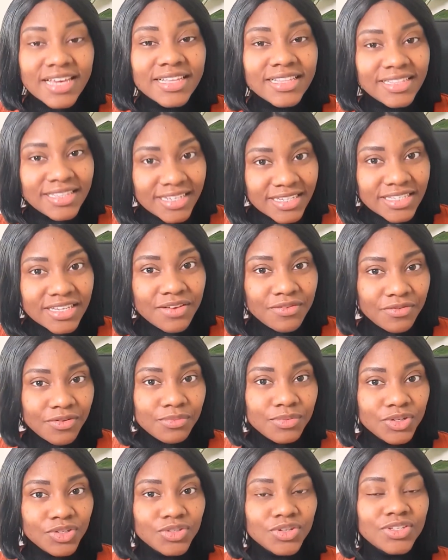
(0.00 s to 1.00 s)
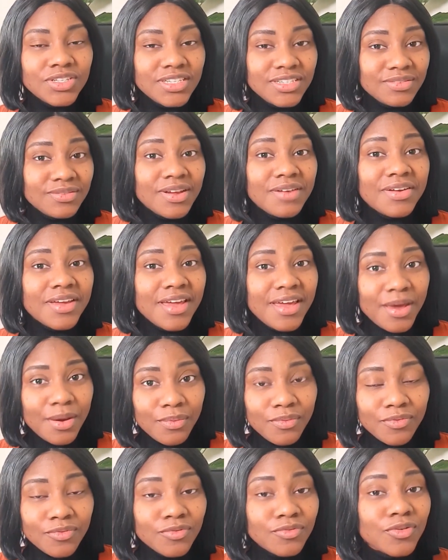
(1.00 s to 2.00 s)
This information is very
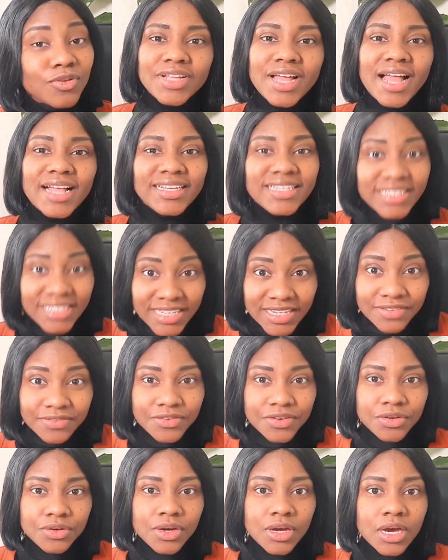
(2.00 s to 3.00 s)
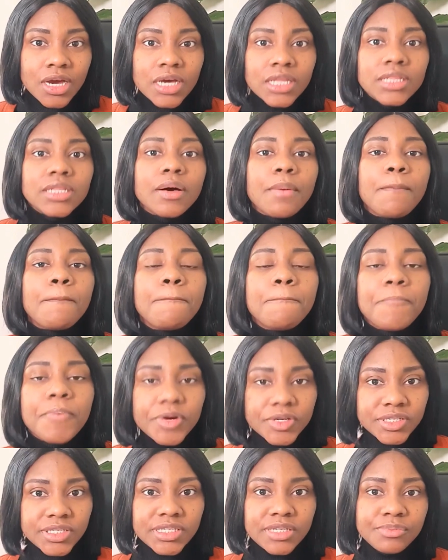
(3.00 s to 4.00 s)
helpful for and give you the
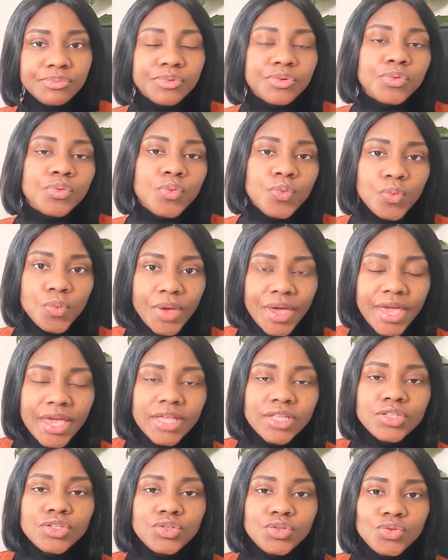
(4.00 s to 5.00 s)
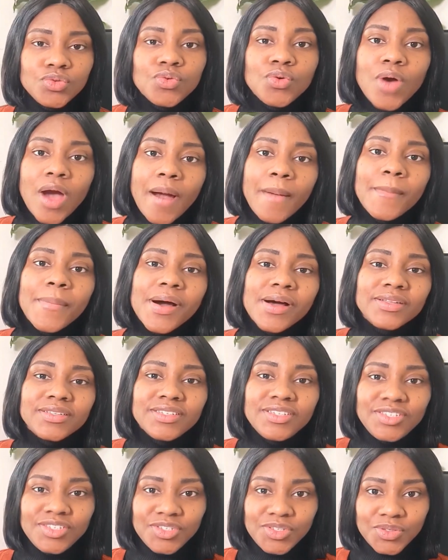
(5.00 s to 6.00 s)
possible way to go about
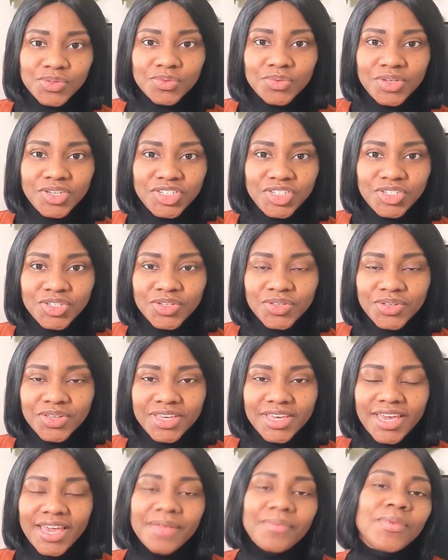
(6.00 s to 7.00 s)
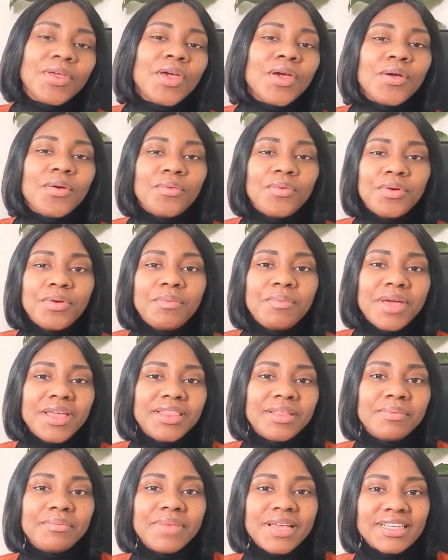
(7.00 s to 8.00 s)
the situation. Okay, we
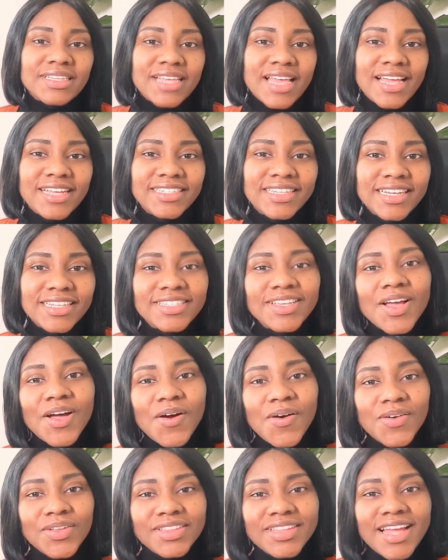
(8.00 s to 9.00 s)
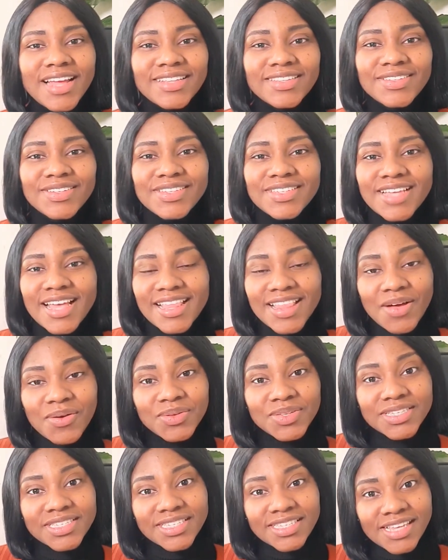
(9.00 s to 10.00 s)
remain the best agent. Contact us, and I
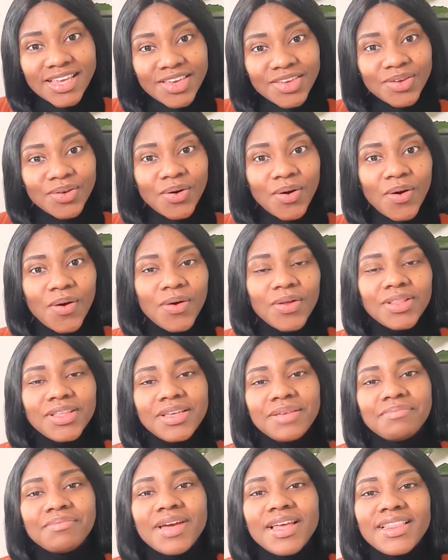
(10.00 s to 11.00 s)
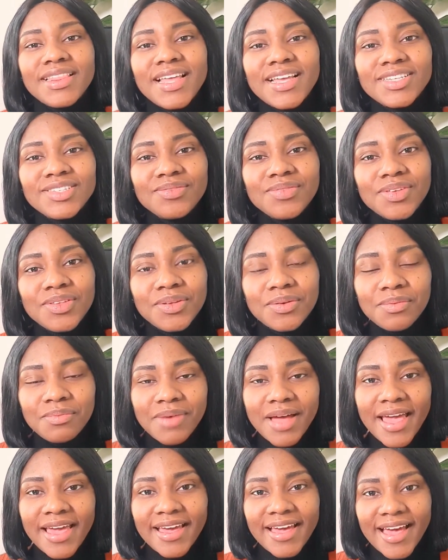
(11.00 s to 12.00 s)
will see you all in my next video.
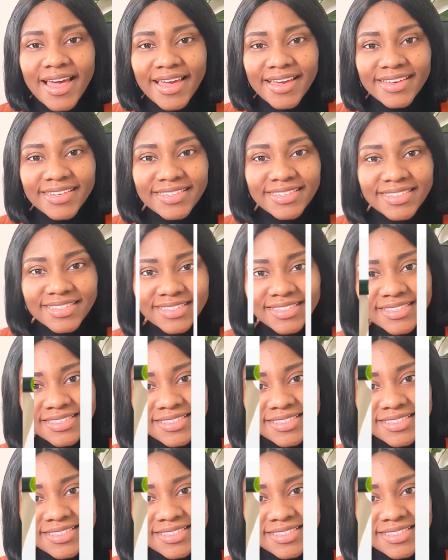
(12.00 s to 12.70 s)
Bye guys.